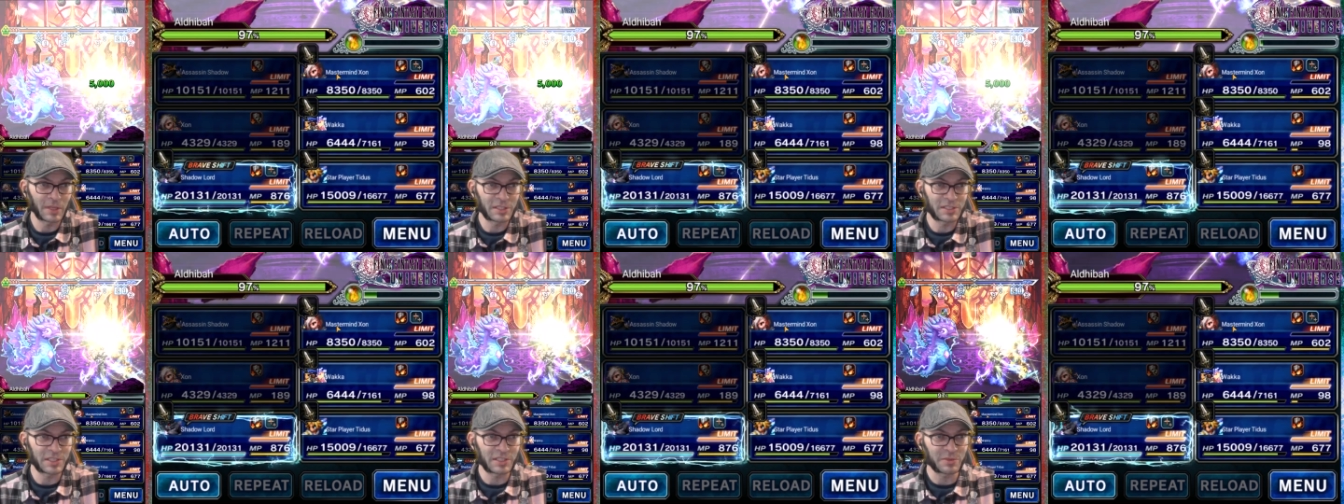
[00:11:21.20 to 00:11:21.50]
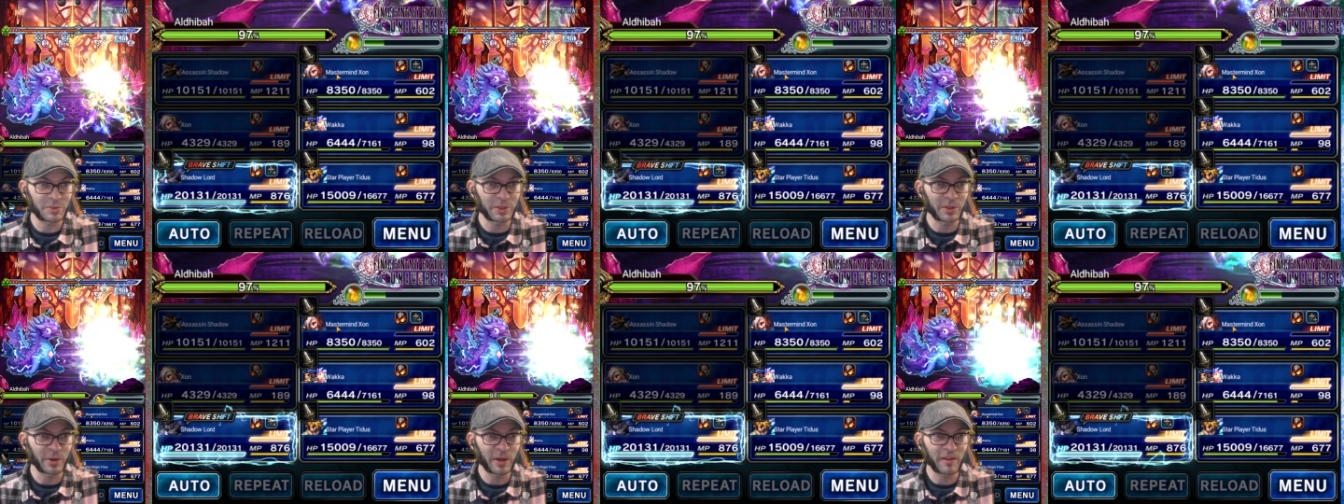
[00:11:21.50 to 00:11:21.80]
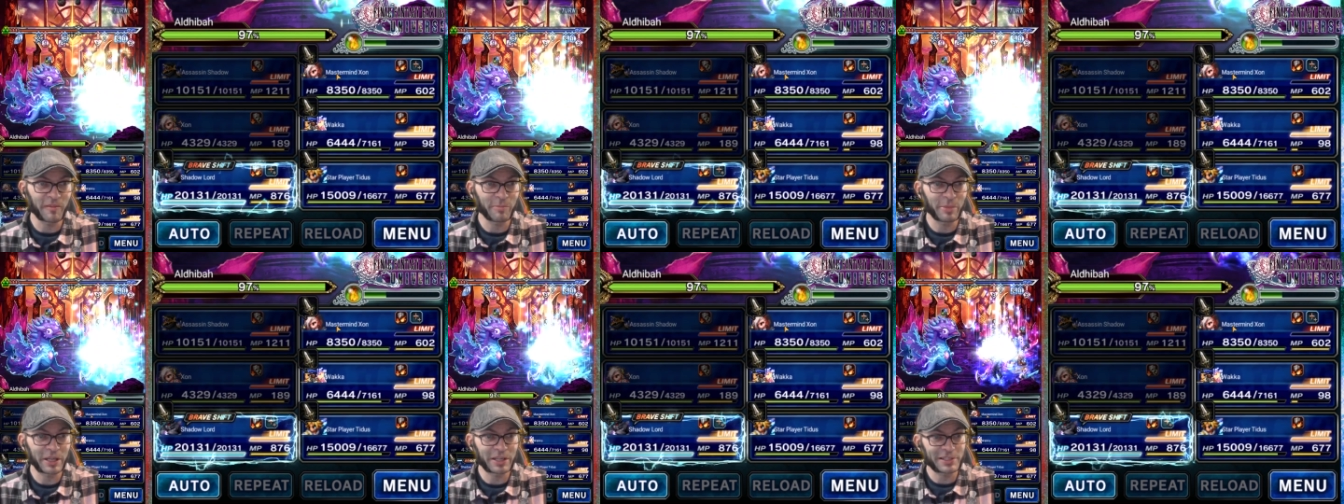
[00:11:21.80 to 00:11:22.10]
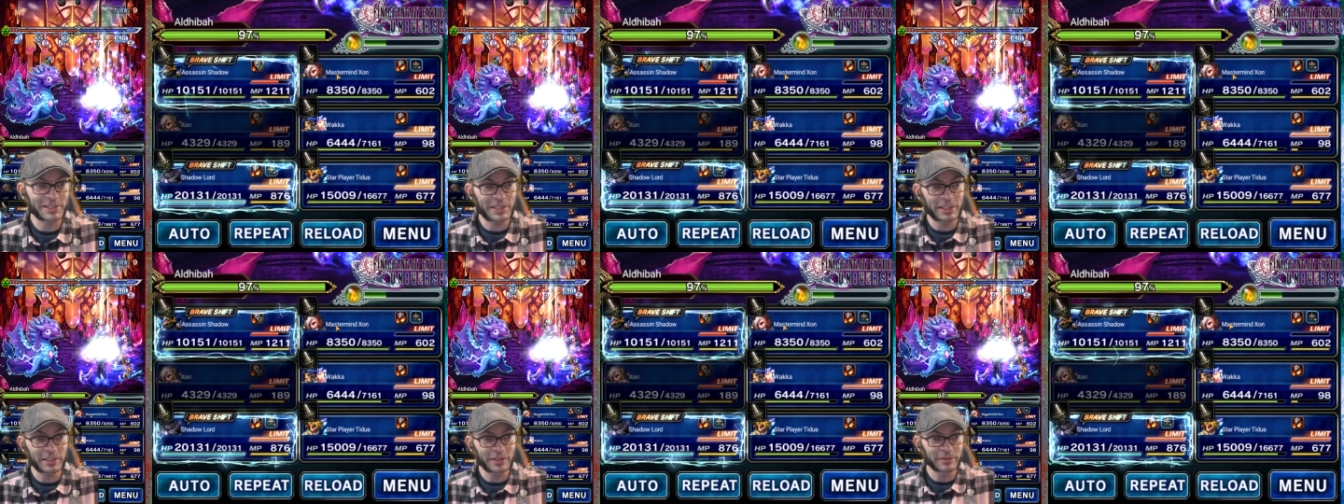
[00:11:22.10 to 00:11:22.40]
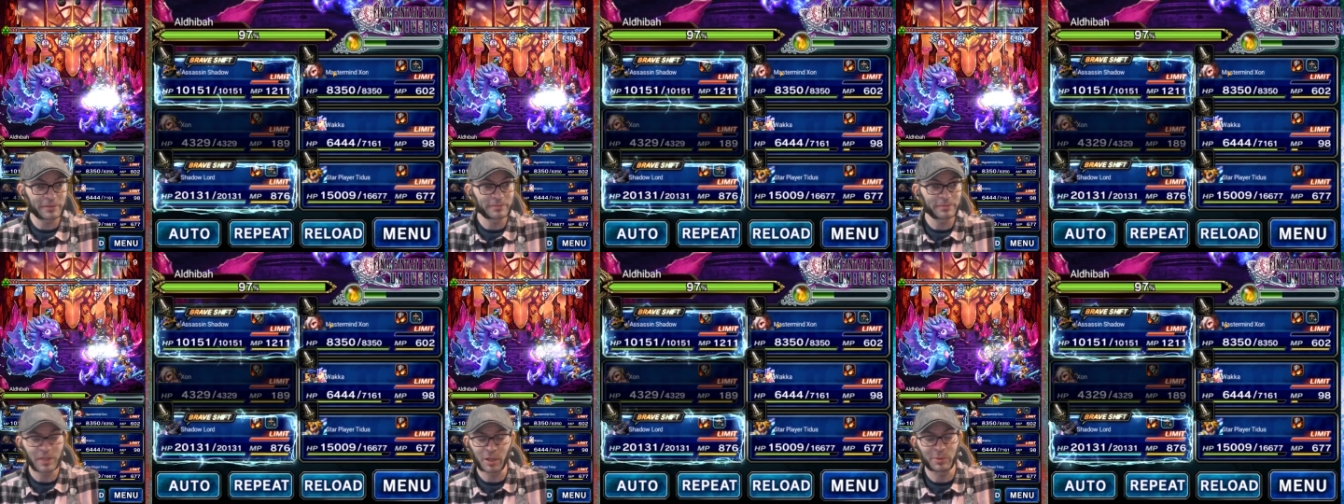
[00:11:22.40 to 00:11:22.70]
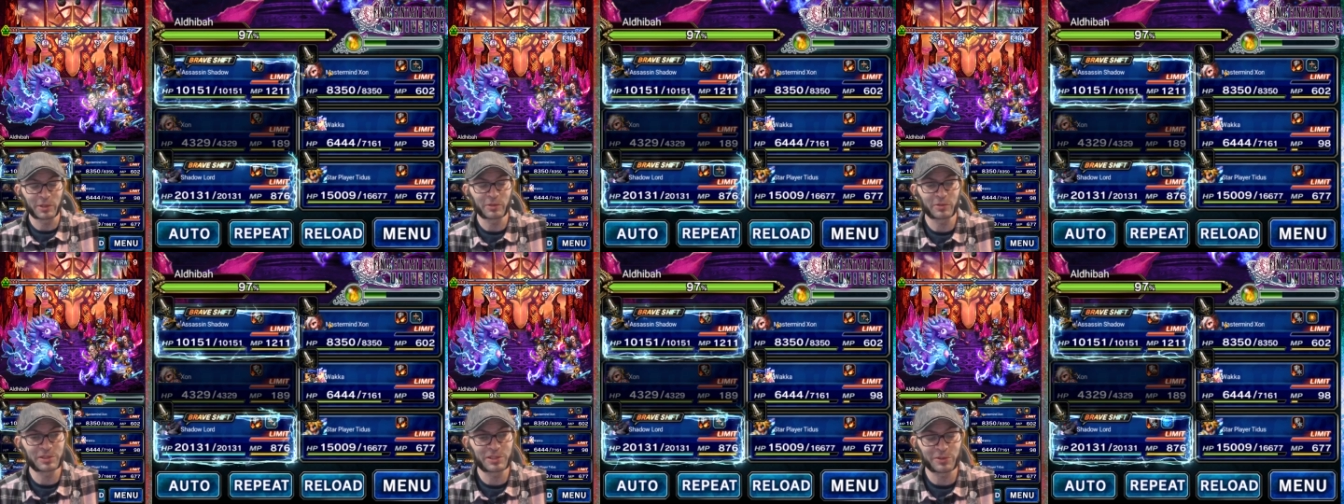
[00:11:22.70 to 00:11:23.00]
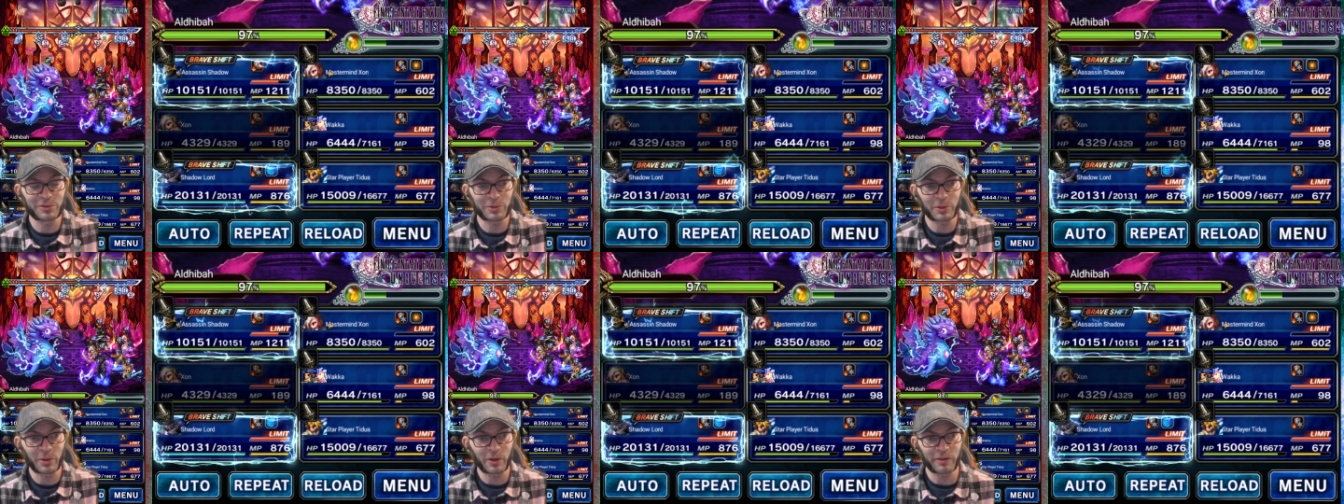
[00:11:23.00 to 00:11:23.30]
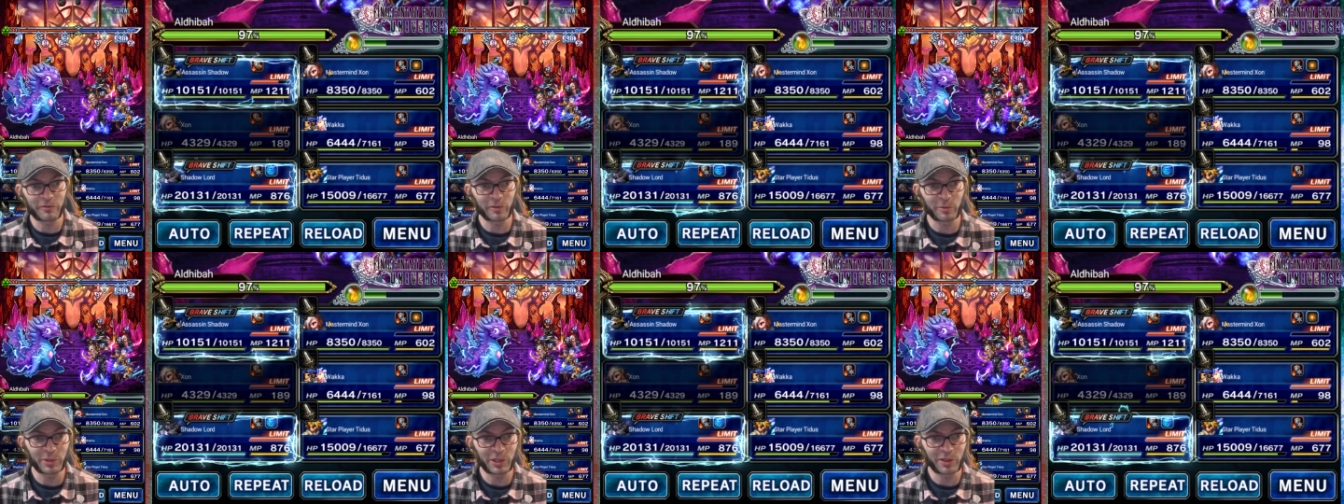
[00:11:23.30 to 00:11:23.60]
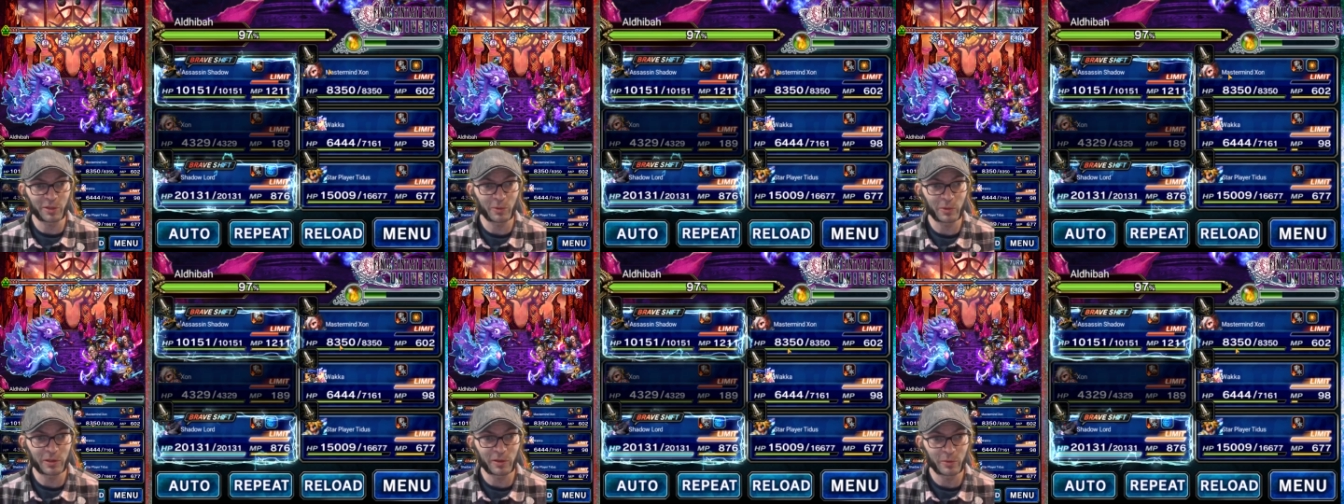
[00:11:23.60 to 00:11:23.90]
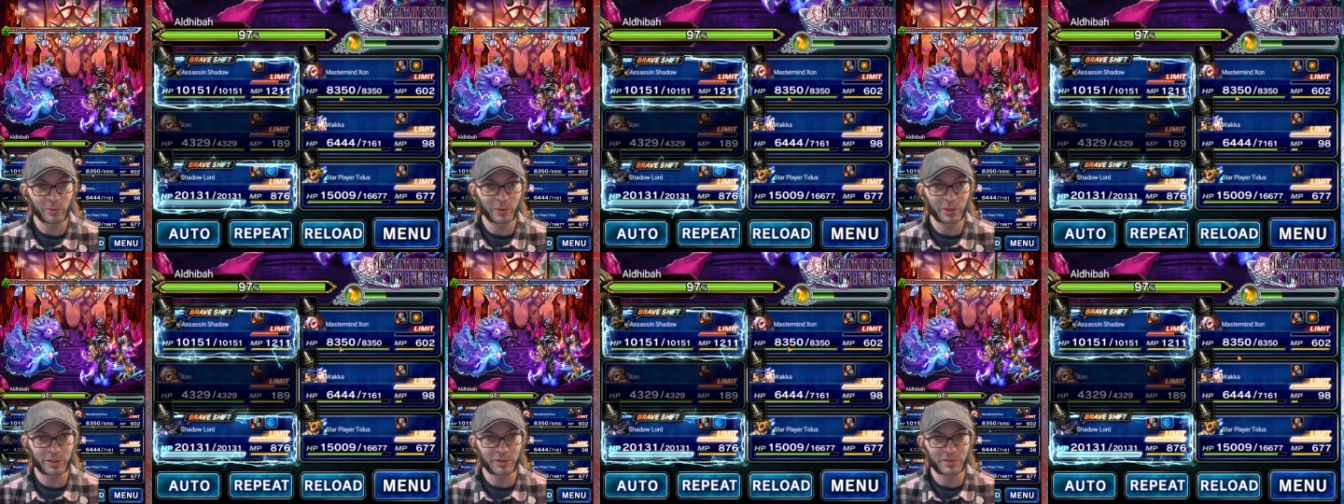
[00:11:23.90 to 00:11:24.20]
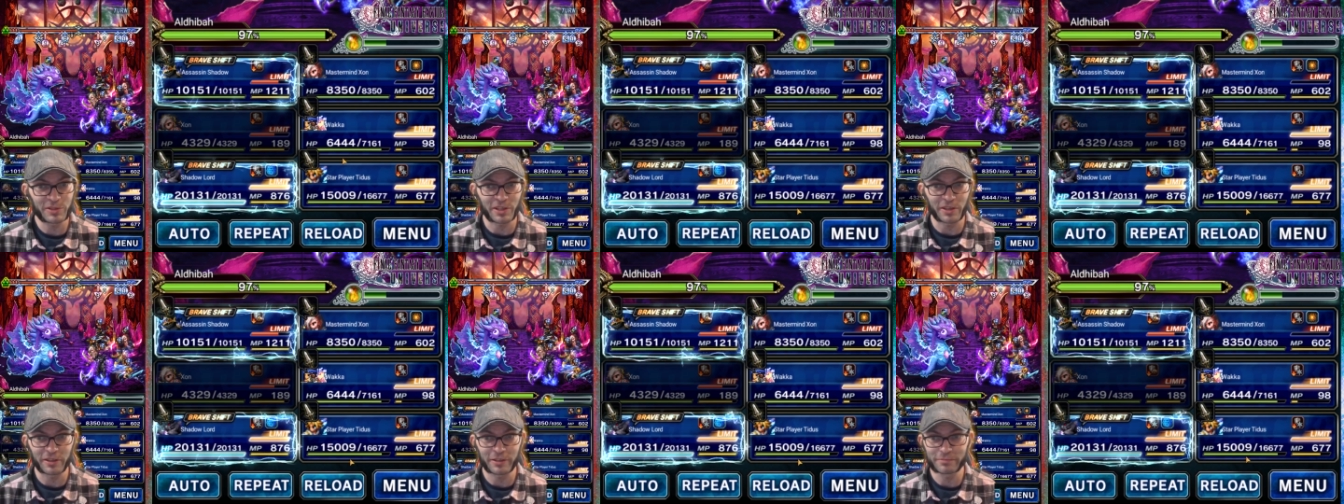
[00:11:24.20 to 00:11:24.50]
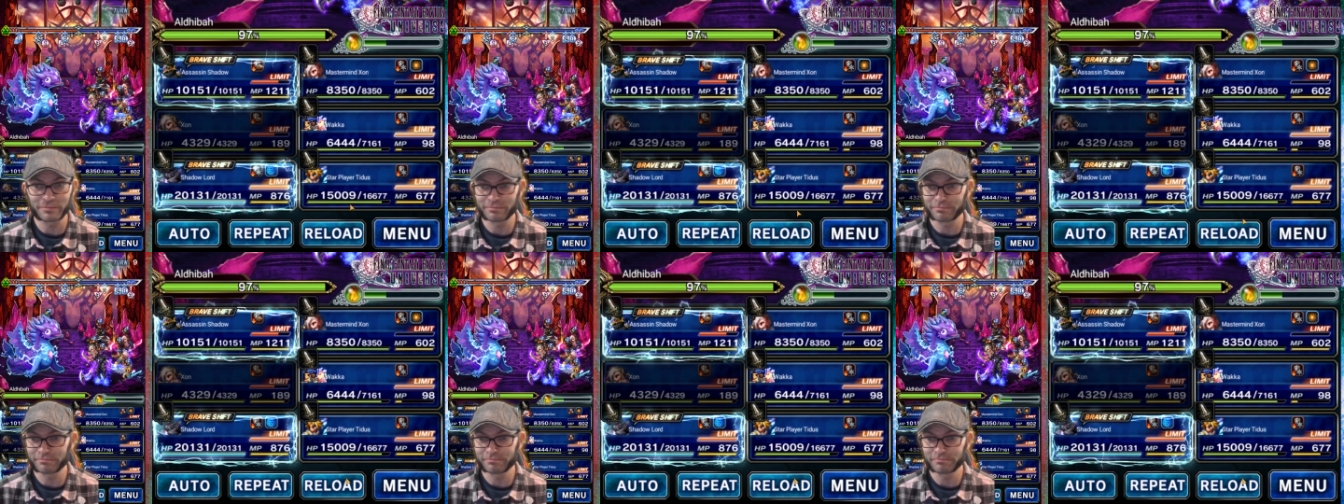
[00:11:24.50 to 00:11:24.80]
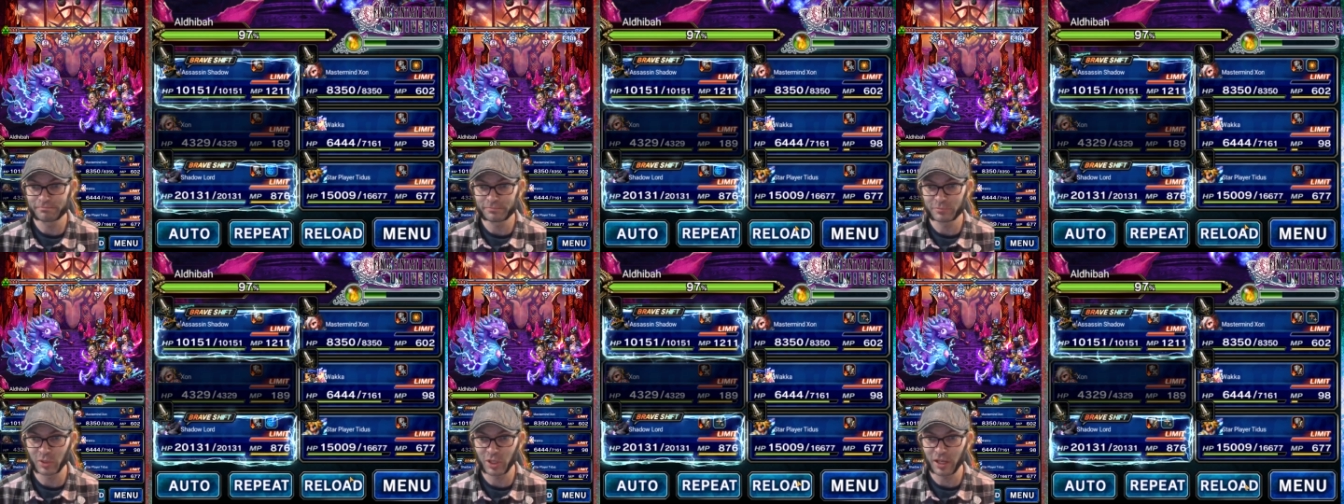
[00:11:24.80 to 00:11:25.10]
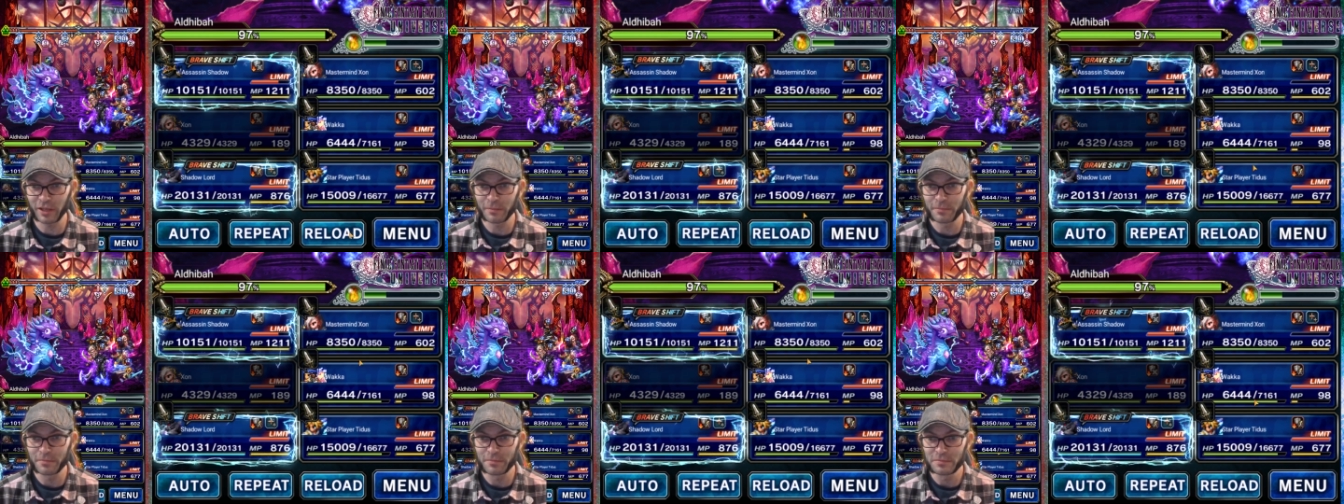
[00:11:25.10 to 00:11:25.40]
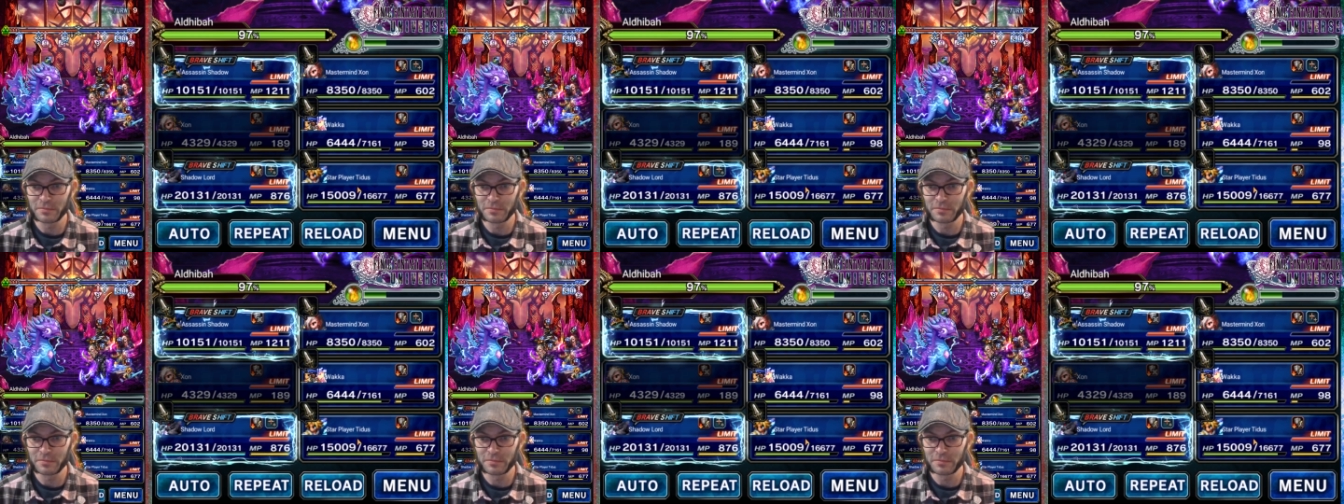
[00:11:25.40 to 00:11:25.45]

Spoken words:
Since we don't have Panacea, since we don't have Remedial Will, we use Xon. Okay?